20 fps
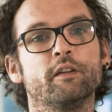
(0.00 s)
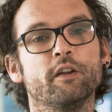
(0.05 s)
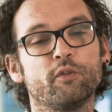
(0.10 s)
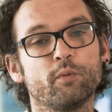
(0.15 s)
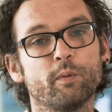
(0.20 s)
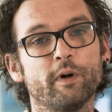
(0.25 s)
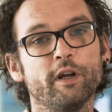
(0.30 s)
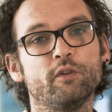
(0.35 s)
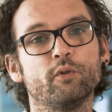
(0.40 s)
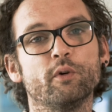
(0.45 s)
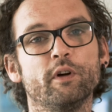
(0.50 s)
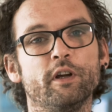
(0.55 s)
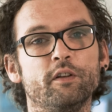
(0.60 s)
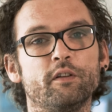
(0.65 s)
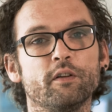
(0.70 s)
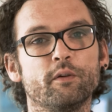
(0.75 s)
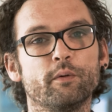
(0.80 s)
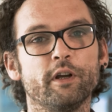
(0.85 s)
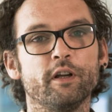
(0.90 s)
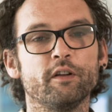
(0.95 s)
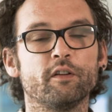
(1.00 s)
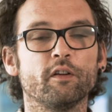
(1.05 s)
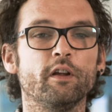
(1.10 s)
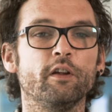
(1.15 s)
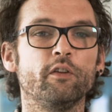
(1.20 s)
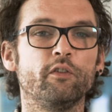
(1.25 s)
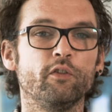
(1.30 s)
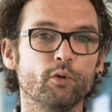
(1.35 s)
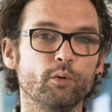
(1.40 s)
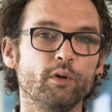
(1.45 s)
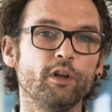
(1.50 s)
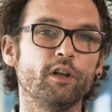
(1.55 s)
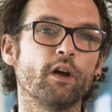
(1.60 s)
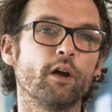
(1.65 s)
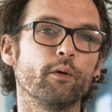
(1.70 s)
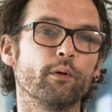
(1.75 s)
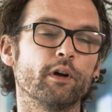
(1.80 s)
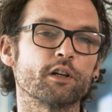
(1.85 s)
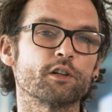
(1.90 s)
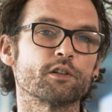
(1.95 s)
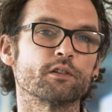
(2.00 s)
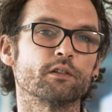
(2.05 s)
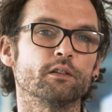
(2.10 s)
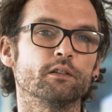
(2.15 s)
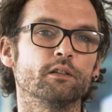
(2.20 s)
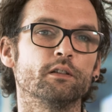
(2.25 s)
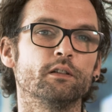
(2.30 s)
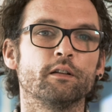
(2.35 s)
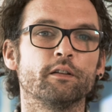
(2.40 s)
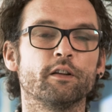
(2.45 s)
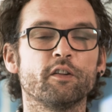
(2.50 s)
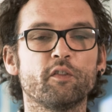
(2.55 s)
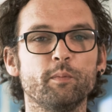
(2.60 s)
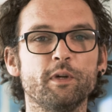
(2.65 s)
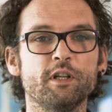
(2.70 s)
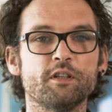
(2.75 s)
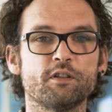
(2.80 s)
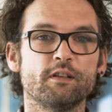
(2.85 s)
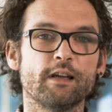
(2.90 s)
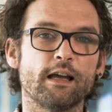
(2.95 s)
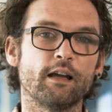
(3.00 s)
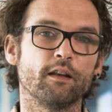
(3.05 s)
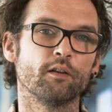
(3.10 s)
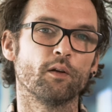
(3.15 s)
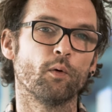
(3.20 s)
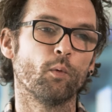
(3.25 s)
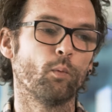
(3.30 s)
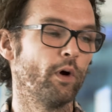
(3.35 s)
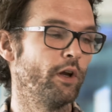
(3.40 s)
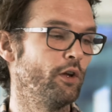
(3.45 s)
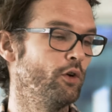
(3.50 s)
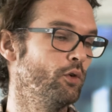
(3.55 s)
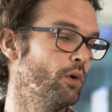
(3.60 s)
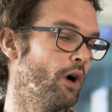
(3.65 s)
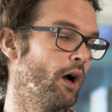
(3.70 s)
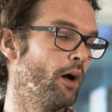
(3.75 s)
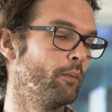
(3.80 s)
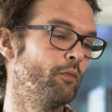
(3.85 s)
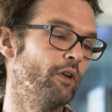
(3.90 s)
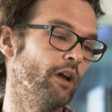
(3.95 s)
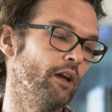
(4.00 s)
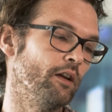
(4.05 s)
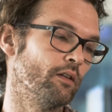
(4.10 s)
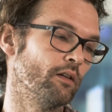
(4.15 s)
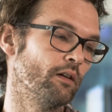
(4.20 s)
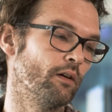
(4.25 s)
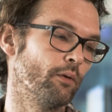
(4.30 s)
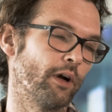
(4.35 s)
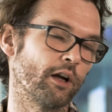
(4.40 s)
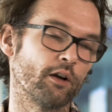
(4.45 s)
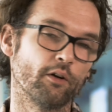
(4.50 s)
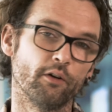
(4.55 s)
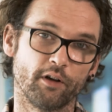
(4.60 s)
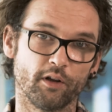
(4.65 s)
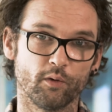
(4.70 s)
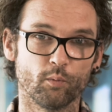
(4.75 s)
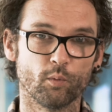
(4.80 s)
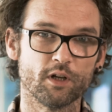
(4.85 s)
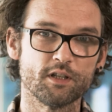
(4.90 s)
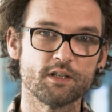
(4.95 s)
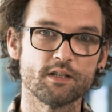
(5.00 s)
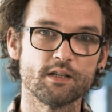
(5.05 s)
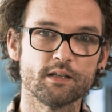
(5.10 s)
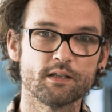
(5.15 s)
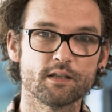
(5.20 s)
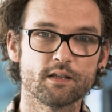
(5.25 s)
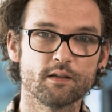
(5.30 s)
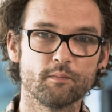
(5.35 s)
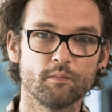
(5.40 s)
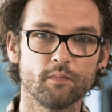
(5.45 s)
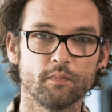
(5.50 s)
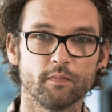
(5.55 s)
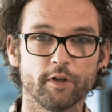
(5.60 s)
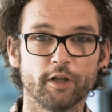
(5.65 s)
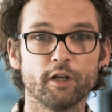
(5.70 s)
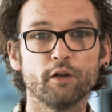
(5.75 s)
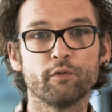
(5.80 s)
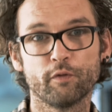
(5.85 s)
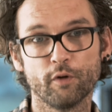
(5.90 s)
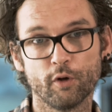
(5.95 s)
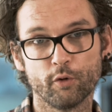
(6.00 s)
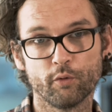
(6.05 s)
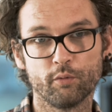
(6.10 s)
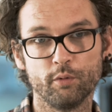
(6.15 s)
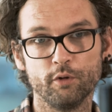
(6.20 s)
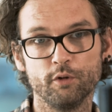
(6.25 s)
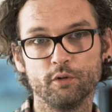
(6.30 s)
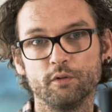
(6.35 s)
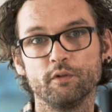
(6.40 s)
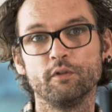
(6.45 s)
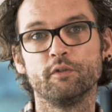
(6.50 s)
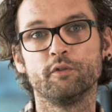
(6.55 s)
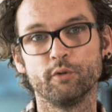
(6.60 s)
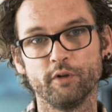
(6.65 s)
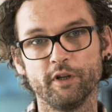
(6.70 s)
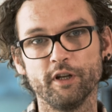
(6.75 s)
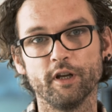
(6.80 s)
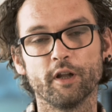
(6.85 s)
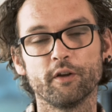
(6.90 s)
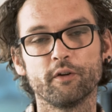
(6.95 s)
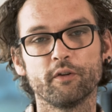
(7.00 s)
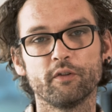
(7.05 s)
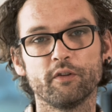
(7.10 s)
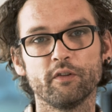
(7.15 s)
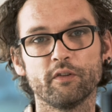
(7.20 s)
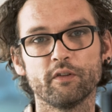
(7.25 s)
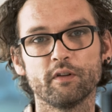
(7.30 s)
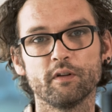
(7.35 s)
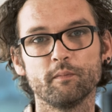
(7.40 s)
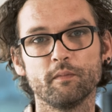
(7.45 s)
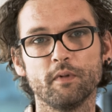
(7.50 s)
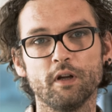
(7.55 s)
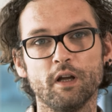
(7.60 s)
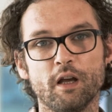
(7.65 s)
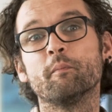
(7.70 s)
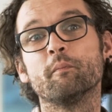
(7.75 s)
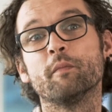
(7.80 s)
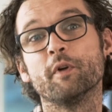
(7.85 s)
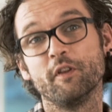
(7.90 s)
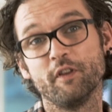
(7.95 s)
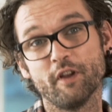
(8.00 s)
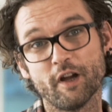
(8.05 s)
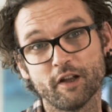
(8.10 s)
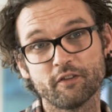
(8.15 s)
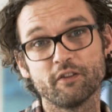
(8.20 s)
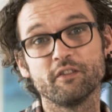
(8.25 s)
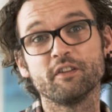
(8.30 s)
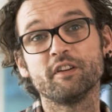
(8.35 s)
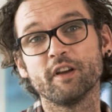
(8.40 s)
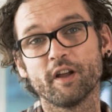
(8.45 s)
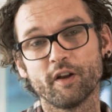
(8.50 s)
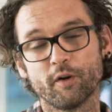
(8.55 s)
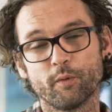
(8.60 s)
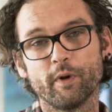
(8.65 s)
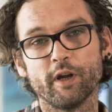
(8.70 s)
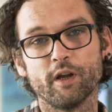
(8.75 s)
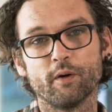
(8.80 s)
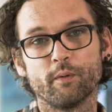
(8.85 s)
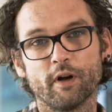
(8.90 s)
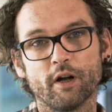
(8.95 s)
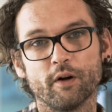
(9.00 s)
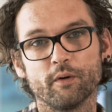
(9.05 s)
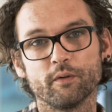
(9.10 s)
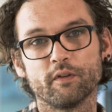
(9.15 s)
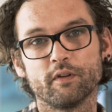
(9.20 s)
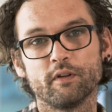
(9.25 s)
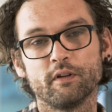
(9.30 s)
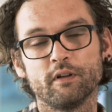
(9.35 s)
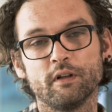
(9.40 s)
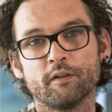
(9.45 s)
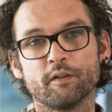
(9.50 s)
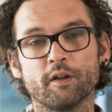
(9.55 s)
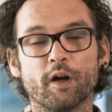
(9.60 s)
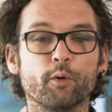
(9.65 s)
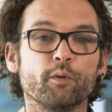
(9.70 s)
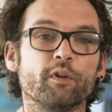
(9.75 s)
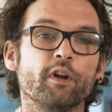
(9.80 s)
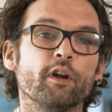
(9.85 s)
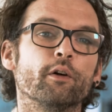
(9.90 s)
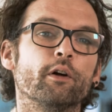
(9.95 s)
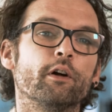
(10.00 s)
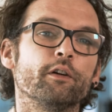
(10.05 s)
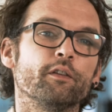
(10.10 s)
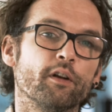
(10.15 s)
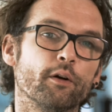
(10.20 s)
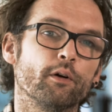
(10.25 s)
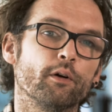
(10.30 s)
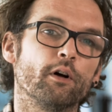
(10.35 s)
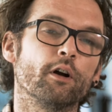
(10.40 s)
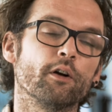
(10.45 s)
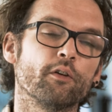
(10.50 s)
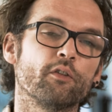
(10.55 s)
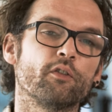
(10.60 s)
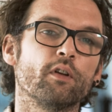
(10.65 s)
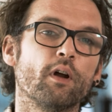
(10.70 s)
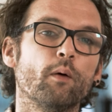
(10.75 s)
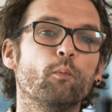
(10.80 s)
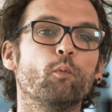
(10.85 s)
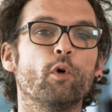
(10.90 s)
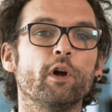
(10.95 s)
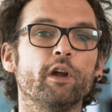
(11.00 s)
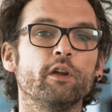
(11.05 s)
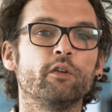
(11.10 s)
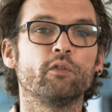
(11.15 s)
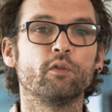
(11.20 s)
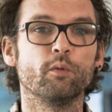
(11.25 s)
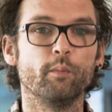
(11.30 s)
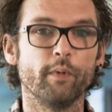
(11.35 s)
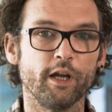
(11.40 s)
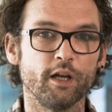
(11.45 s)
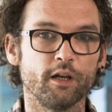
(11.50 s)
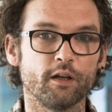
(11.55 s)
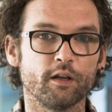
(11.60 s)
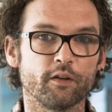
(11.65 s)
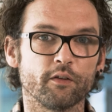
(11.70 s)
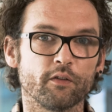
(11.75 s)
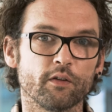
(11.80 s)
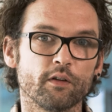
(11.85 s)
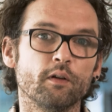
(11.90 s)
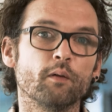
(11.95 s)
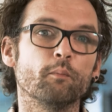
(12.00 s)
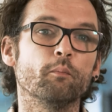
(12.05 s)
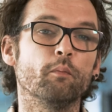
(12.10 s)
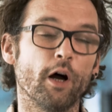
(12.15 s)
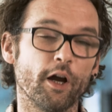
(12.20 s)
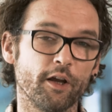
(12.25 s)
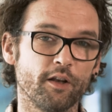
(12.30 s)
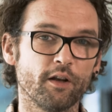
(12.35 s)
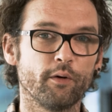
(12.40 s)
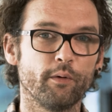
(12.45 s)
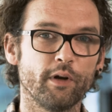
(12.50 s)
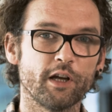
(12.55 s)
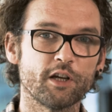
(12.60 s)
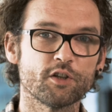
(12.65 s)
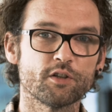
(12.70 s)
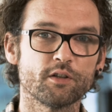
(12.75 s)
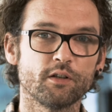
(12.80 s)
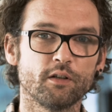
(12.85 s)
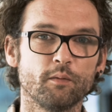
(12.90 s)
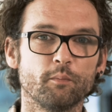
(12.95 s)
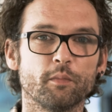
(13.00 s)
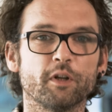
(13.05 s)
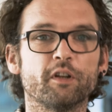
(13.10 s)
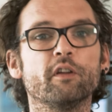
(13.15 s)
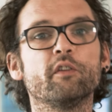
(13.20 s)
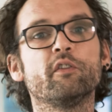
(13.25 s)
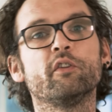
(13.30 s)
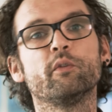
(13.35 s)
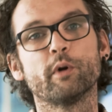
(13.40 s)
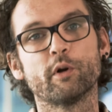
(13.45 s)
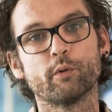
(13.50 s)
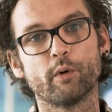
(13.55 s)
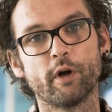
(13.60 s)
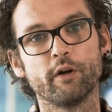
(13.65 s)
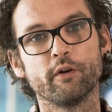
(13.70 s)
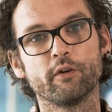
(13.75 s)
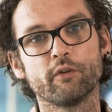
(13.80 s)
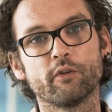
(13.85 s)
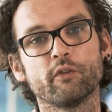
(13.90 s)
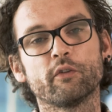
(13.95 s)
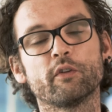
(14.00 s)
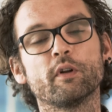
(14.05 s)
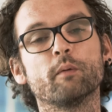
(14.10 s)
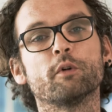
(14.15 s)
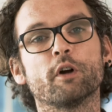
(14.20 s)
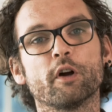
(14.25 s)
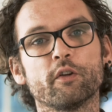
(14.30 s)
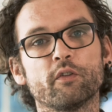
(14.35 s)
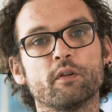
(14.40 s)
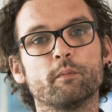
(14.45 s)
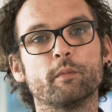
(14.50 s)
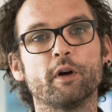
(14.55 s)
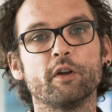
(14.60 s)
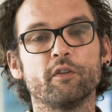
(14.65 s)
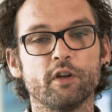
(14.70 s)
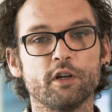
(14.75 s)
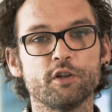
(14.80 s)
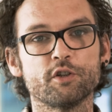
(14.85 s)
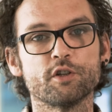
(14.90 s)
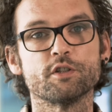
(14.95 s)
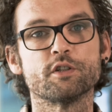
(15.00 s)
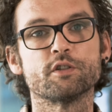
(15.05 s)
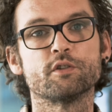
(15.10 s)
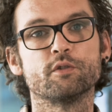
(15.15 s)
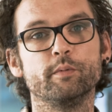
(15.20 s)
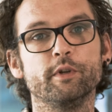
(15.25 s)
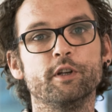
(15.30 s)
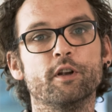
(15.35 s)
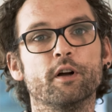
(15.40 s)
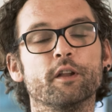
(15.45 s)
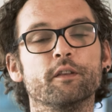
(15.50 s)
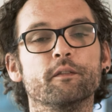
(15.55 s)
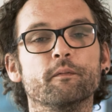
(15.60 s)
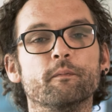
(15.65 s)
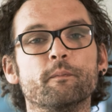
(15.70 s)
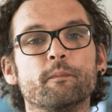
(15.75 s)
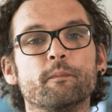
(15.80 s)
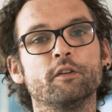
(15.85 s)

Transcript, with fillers: This way to integrate is unidirectional. This means that when you update a record in one system, it'll flow through to the other system, but not the other way around. Now there are some ways to make it bidirectional, but this requires some customizations to be done.